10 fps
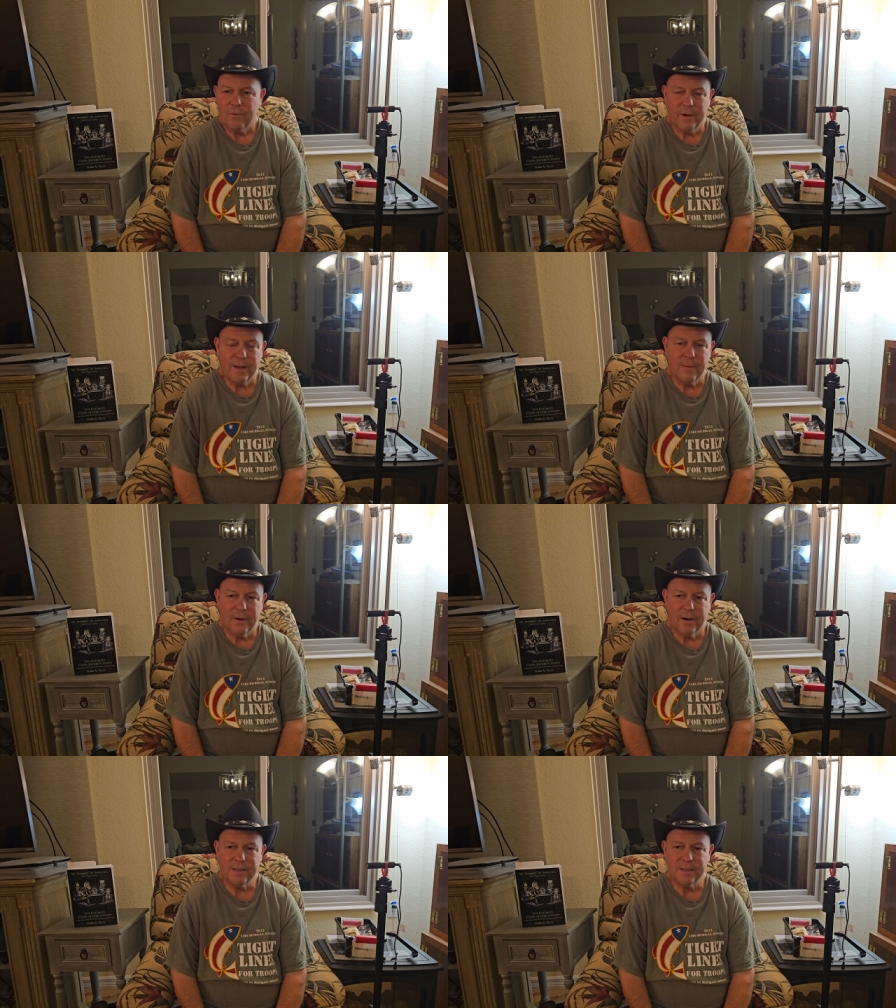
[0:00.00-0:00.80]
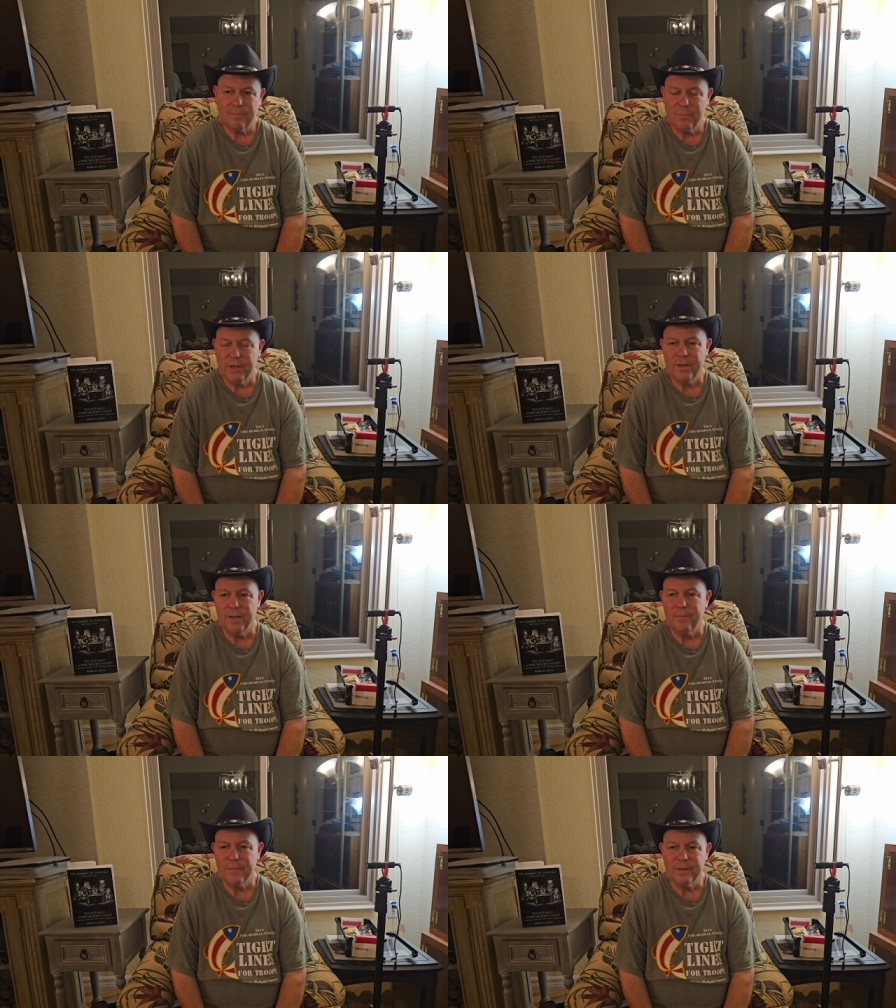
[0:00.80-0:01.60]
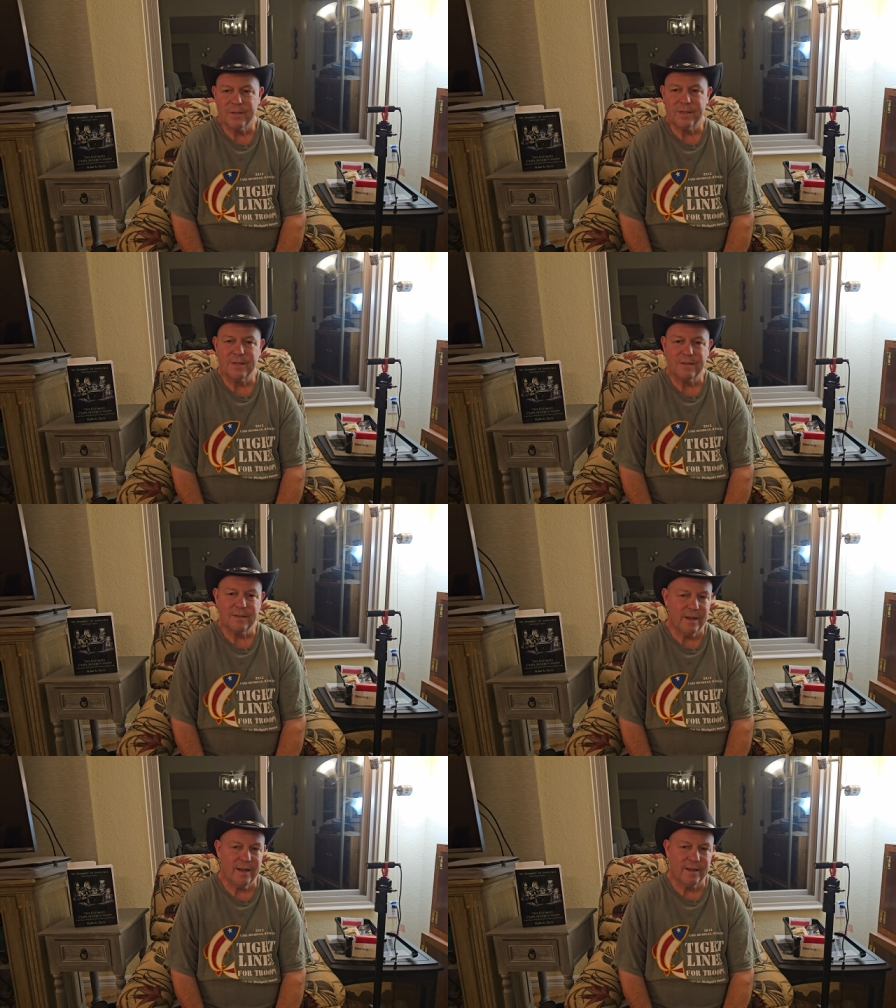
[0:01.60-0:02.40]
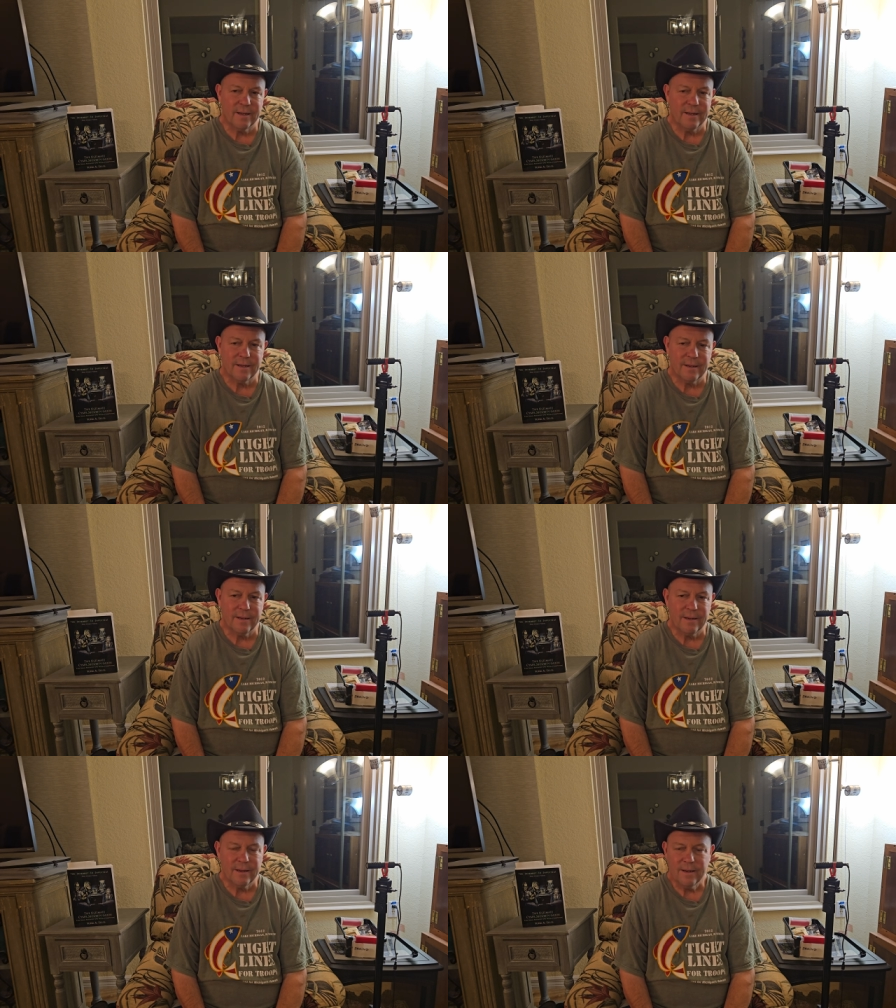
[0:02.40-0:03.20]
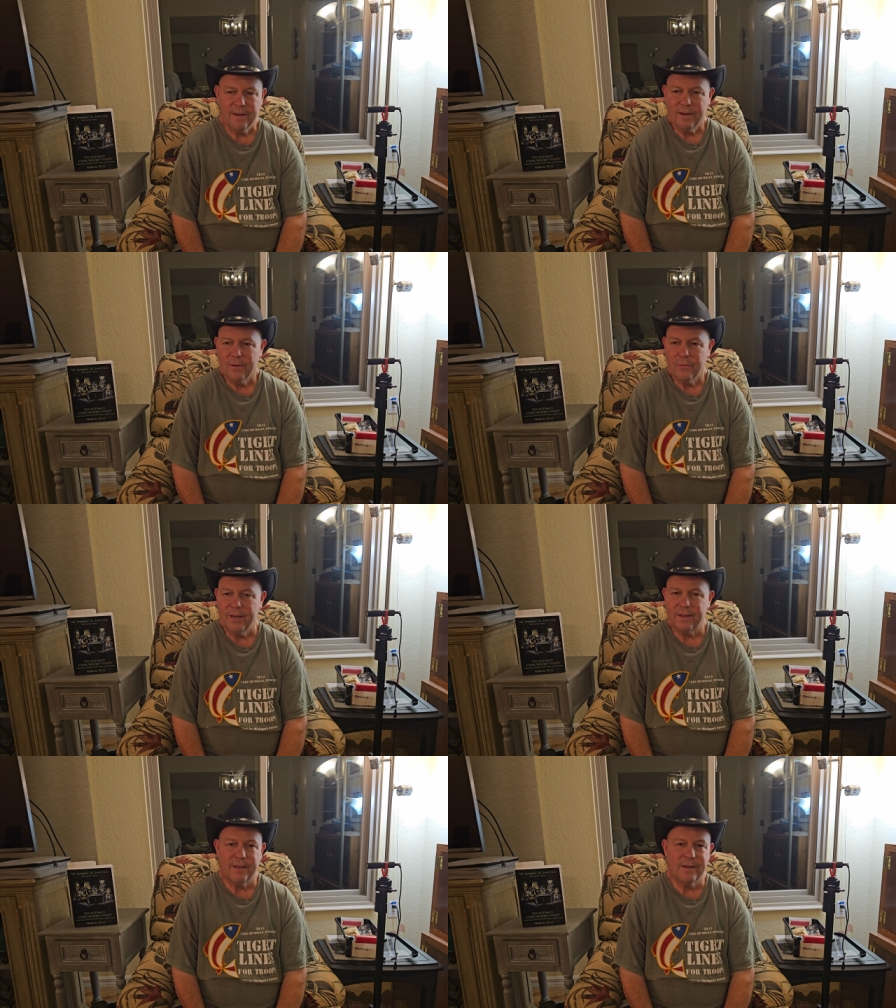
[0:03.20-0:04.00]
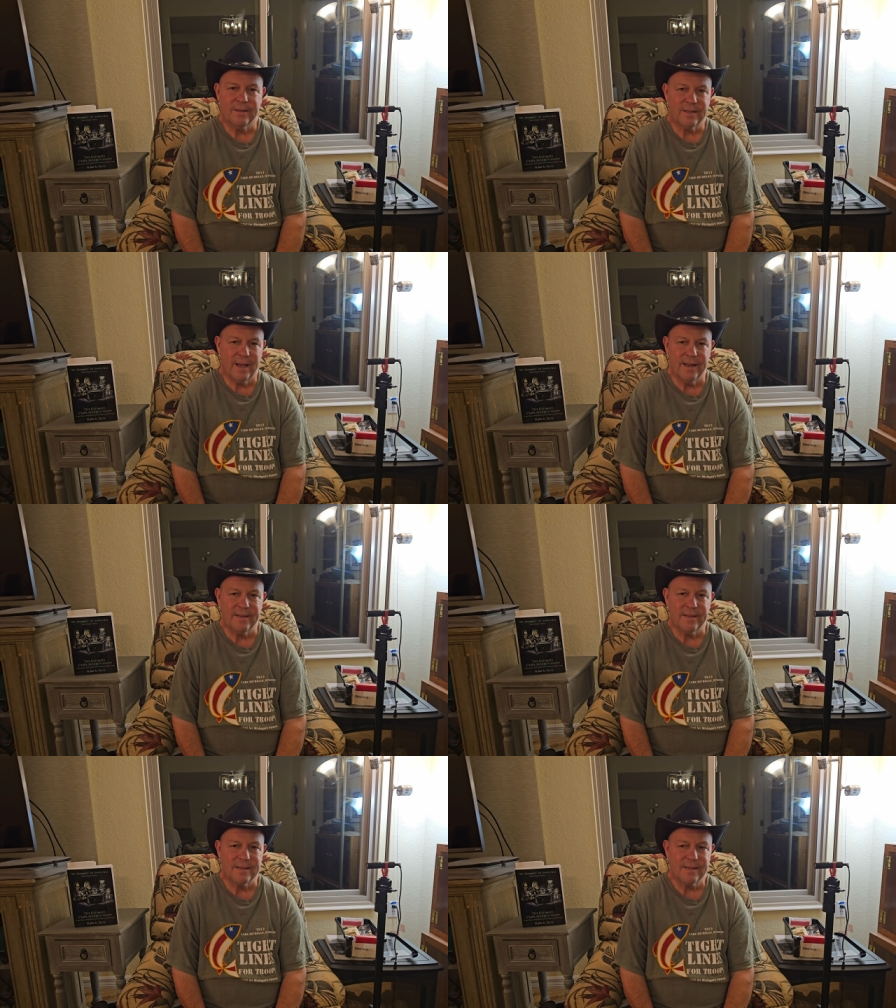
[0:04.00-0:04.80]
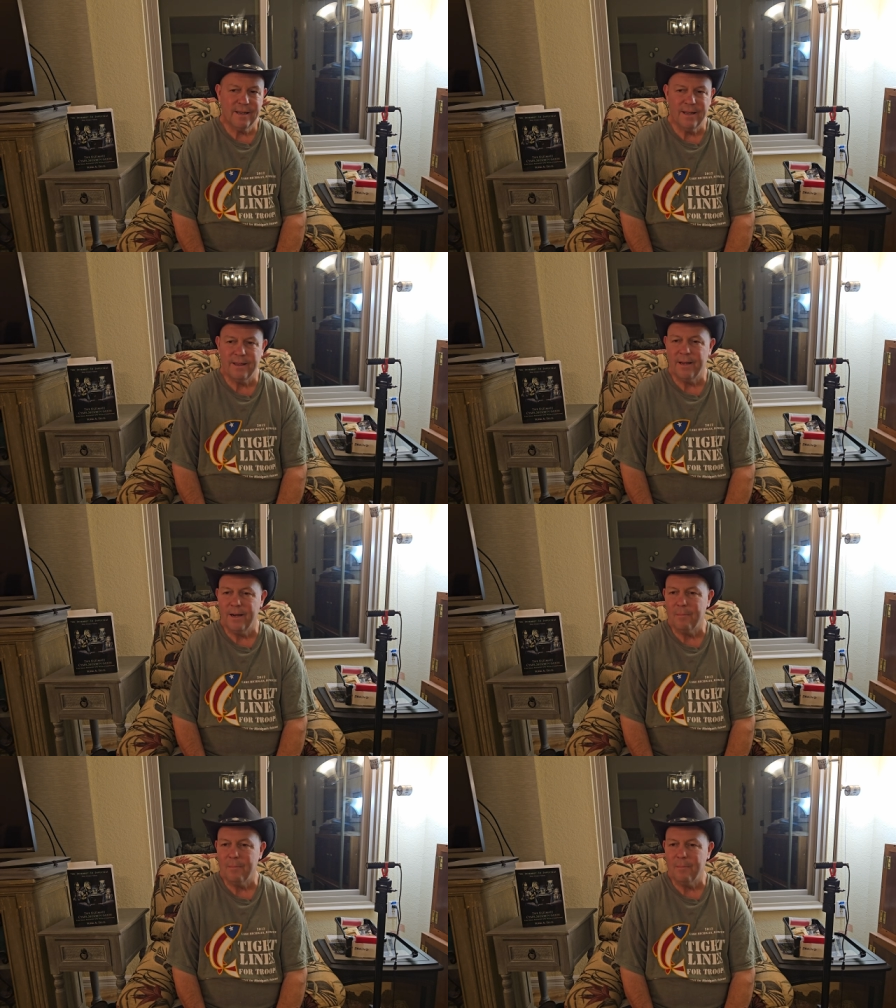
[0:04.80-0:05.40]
We must be mistaken with their tanks and their